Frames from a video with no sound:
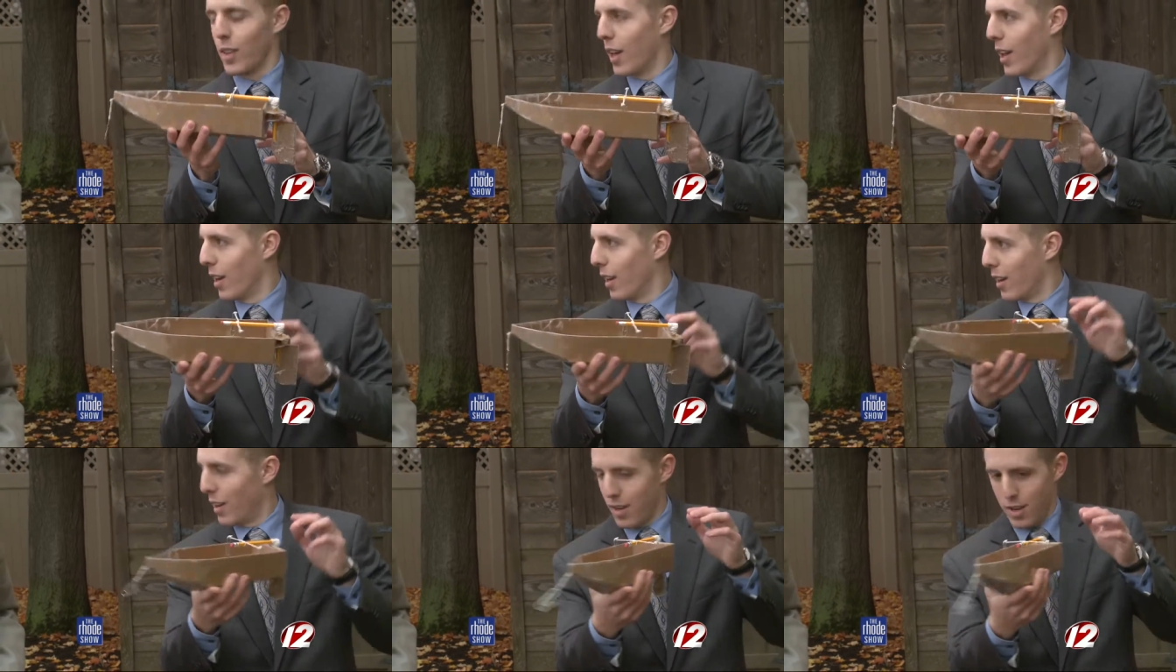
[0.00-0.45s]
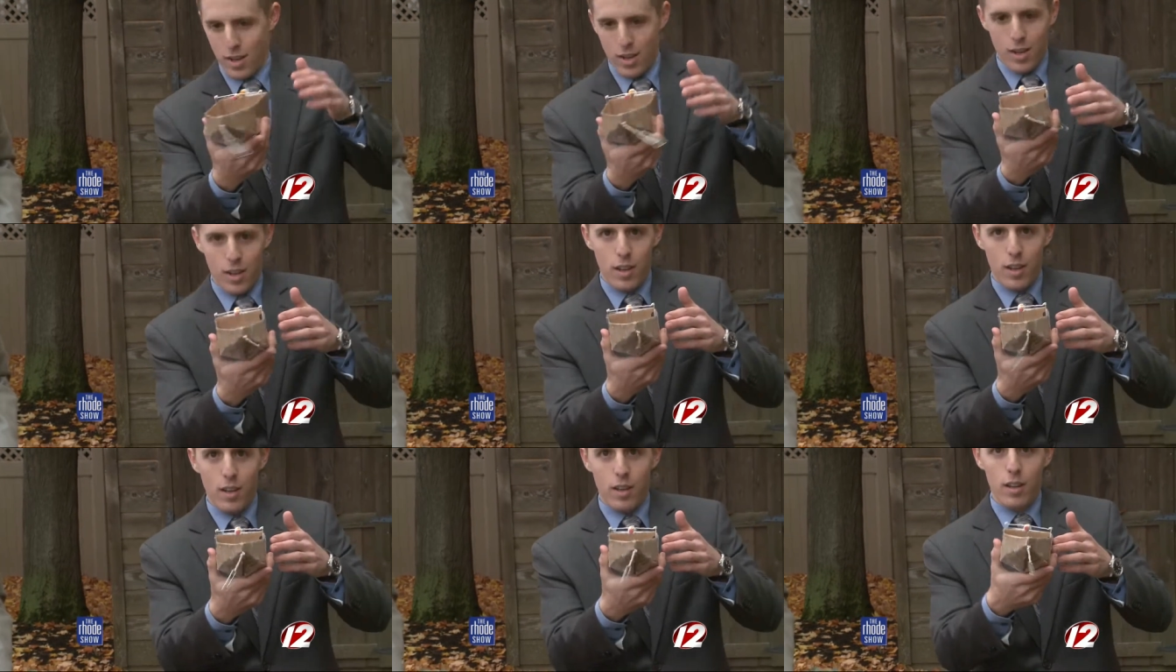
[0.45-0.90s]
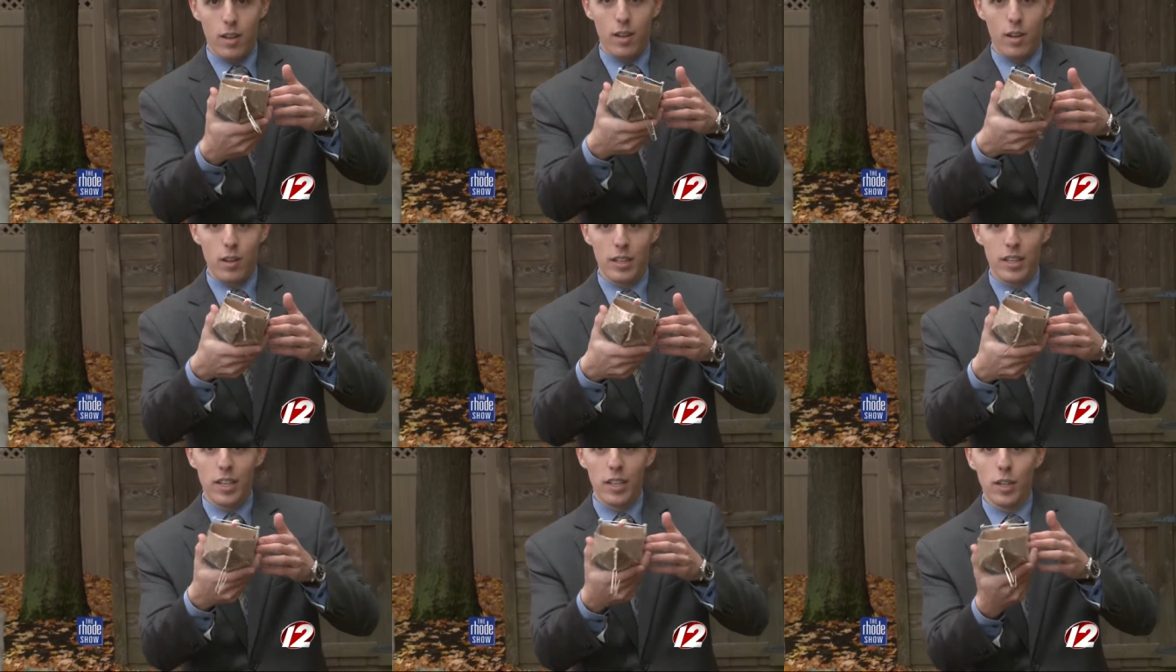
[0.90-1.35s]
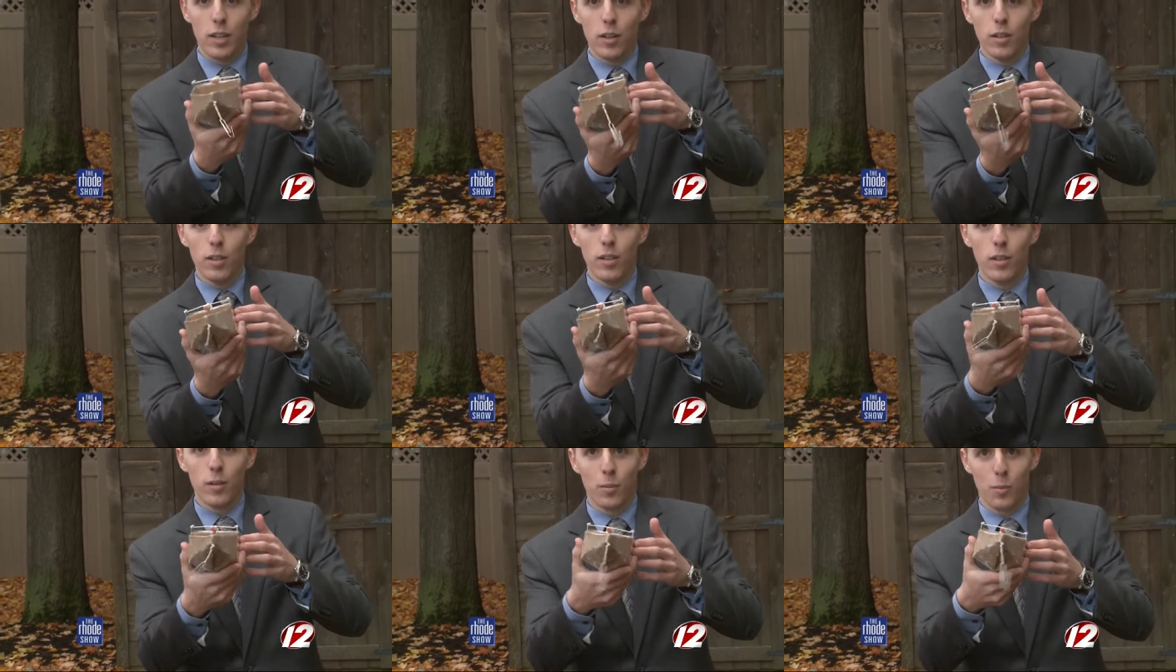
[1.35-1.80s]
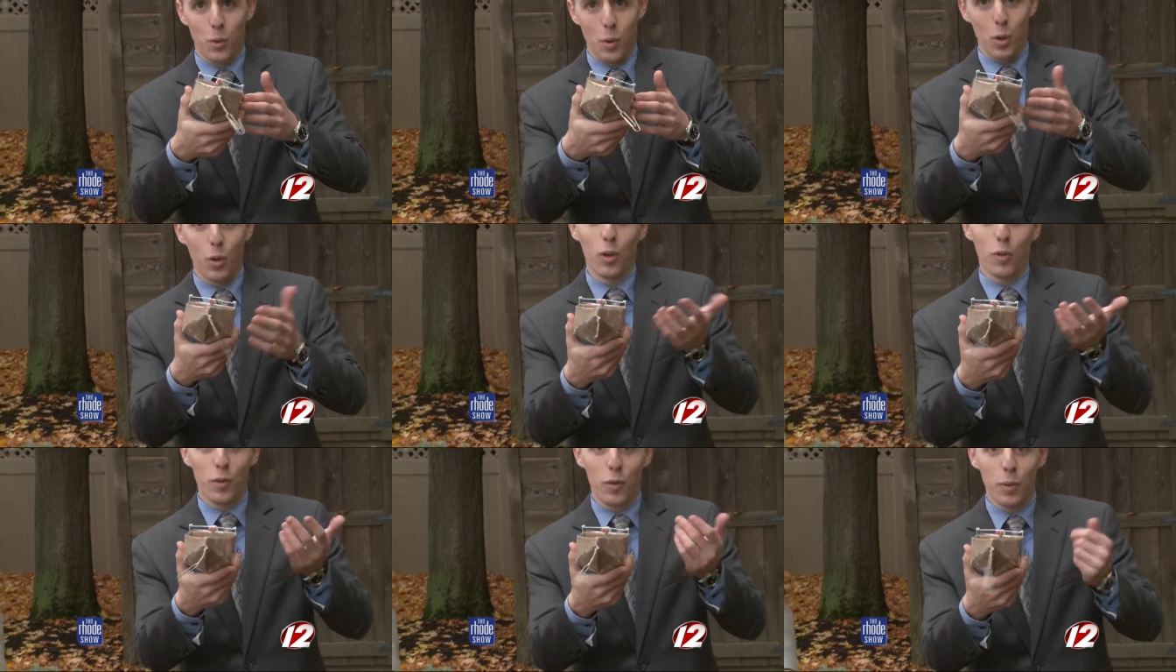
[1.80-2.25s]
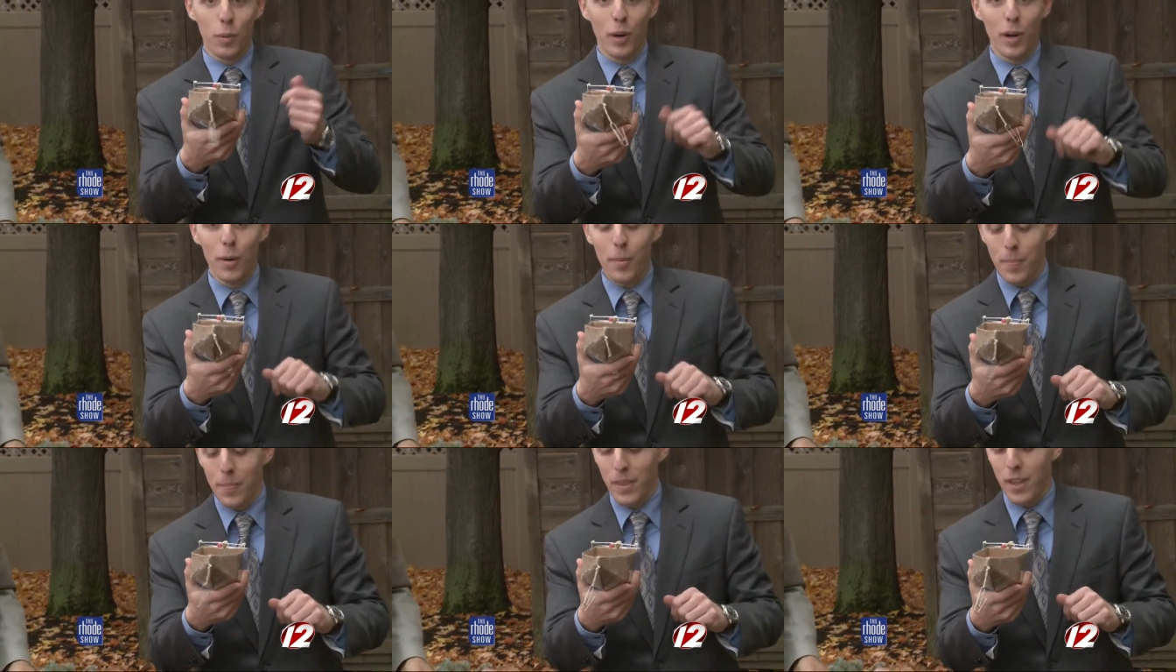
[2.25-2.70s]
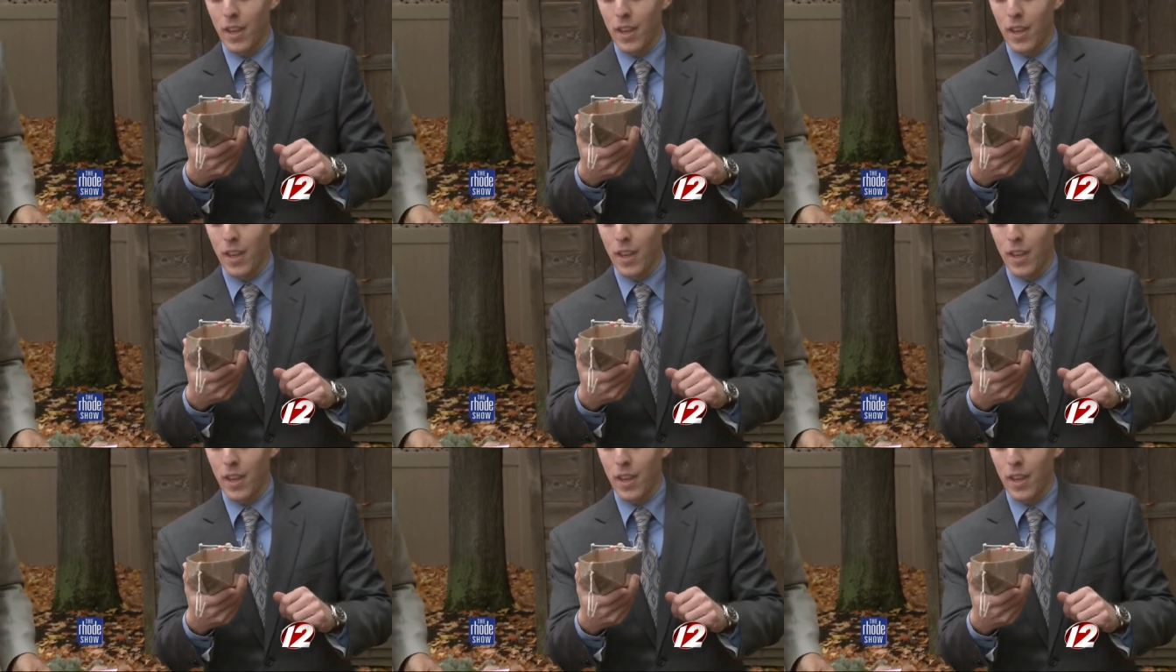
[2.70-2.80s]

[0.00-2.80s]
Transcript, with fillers: and then heel, roll, if you will